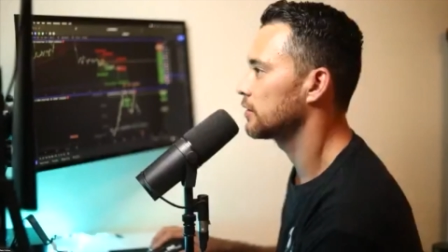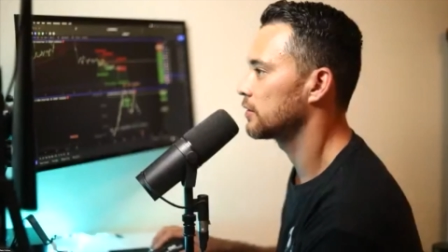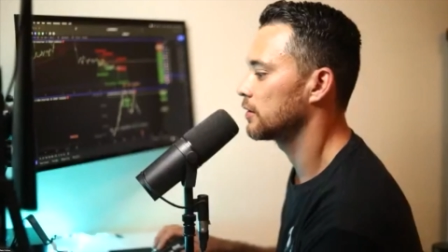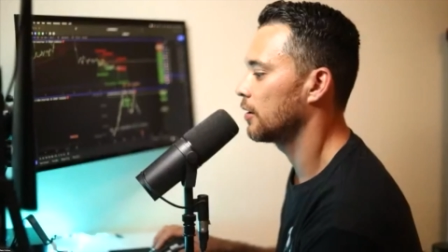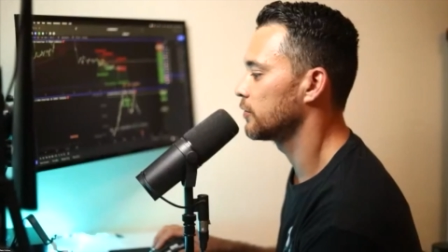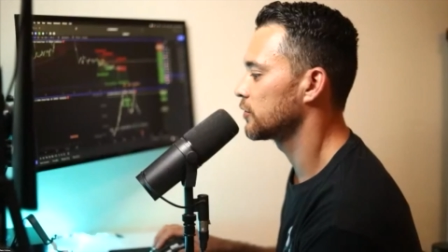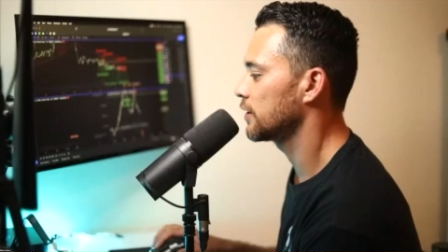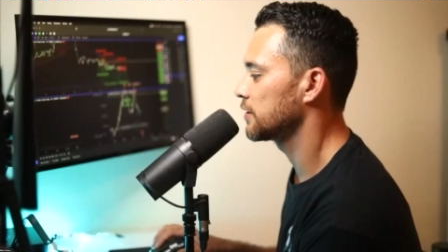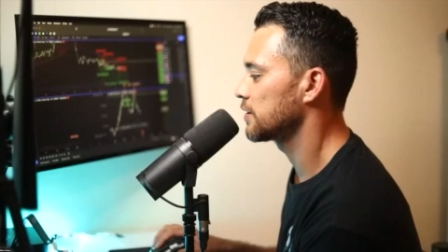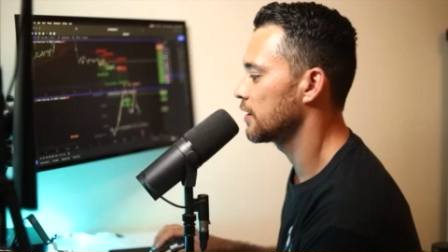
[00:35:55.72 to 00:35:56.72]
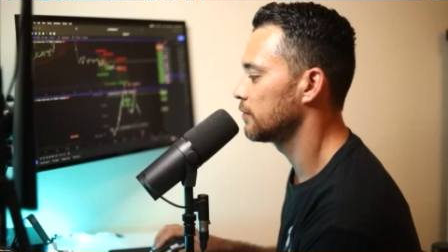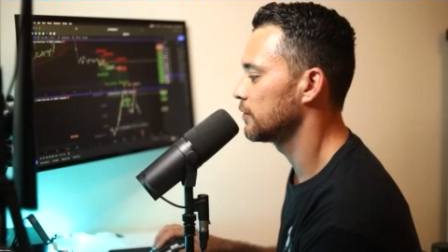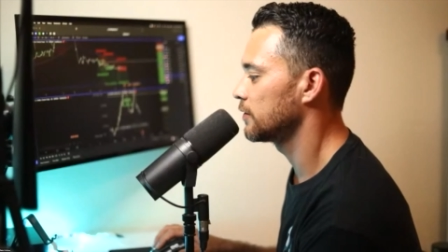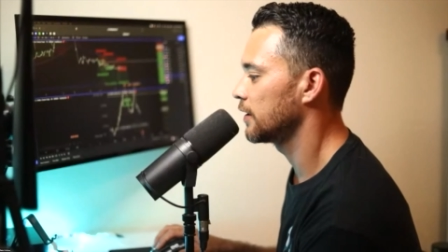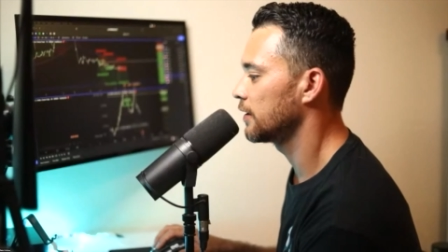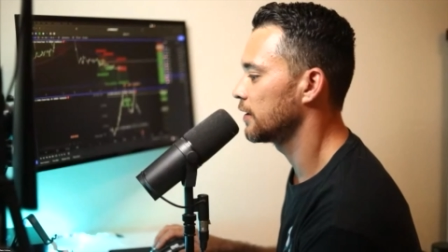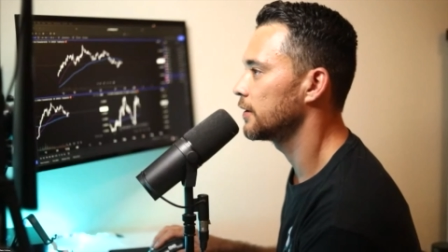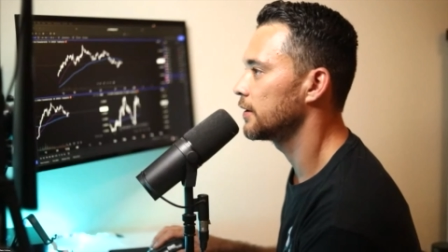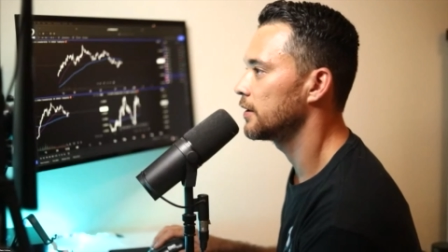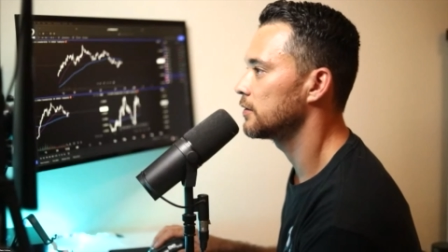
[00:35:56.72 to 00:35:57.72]
a couple of trades that I'm looking at right
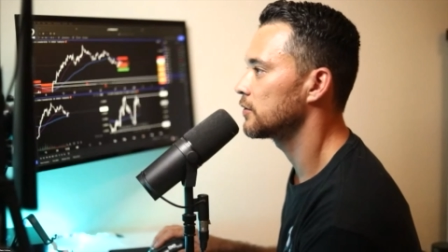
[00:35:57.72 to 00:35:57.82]
now. So